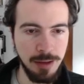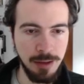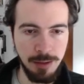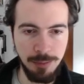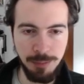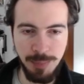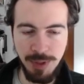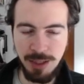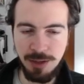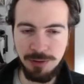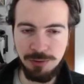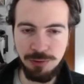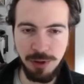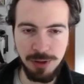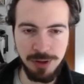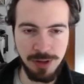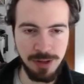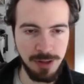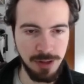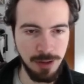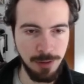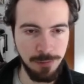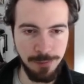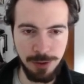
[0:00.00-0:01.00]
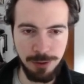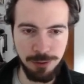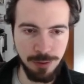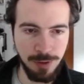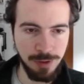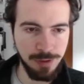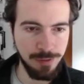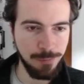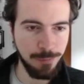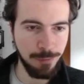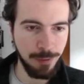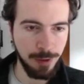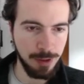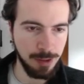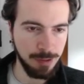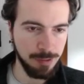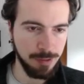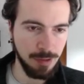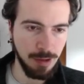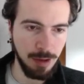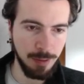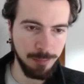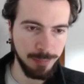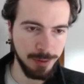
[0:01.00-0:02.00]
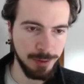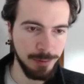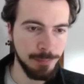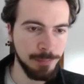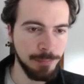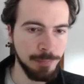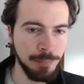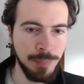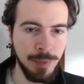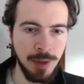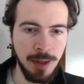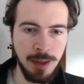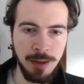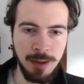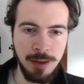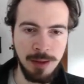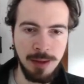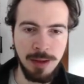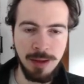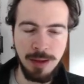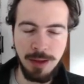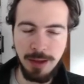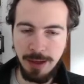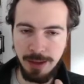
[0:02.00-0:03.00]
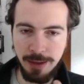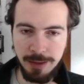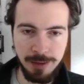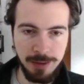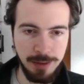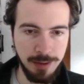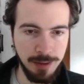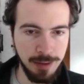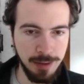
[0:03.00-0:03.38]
mean quantity of interest, for example, and